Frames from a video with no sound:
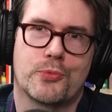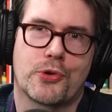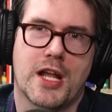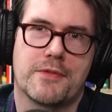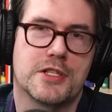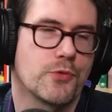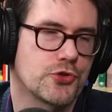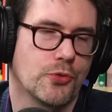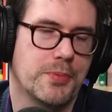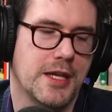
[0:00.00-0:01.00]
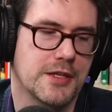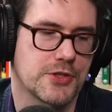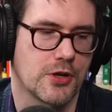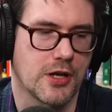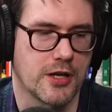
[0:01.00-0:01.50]
we're going to have these virtual beings
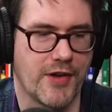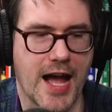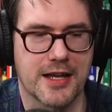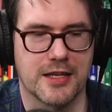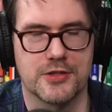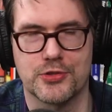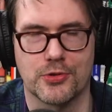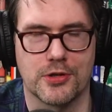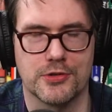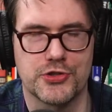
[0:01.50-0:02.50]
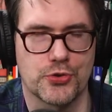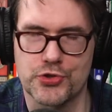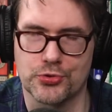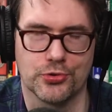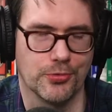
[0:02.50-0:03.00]
that are kind of hacking into our
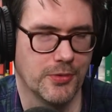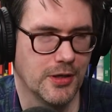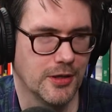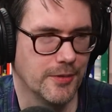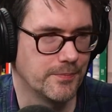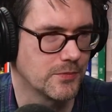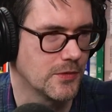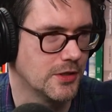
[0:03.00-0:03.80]
social, um,